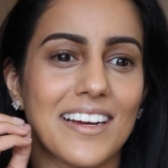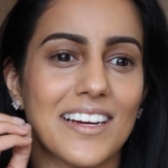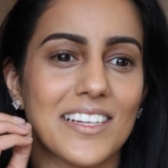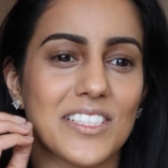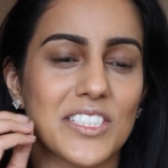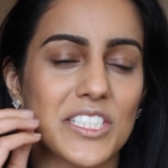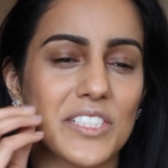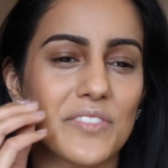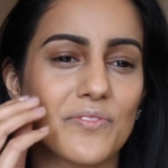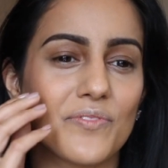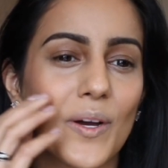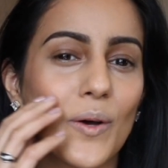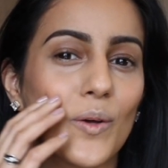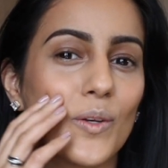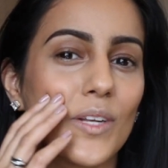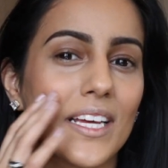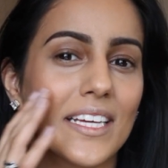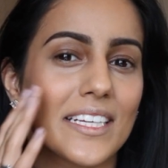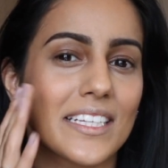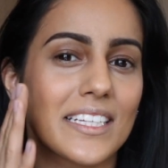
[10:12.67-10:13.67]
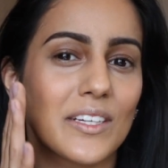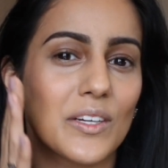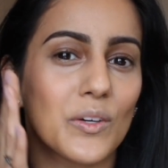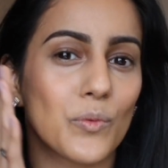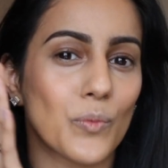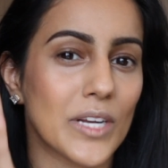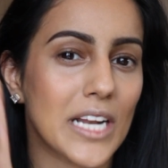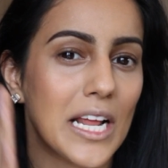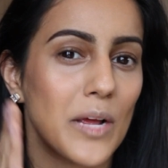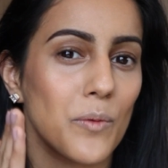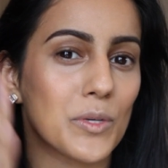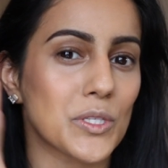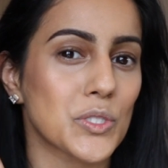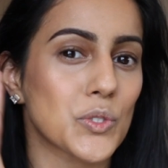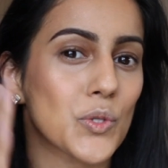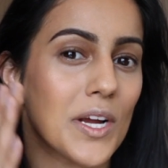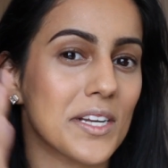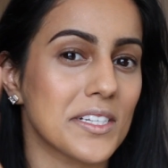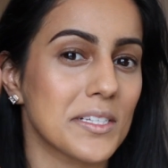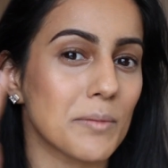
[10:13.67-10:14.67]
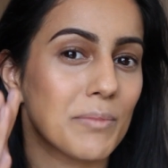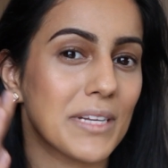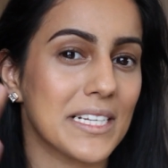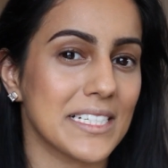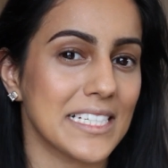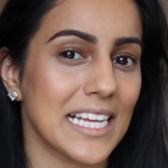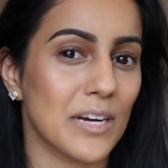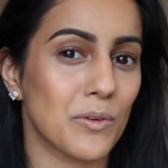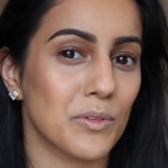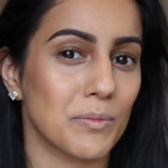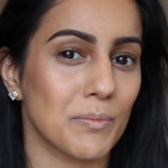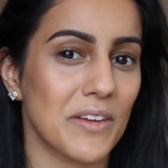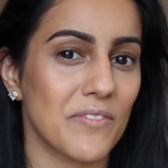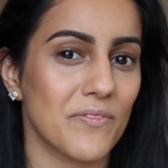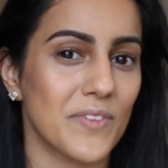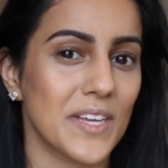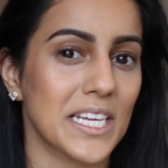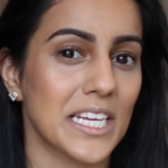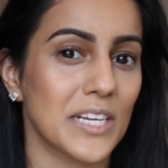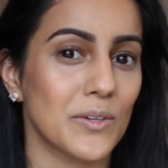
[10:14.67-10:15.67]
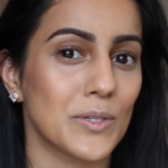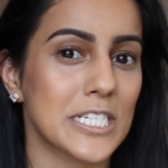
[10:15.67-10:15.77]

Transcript: I just felt like when I was trying to blend it out with my finger,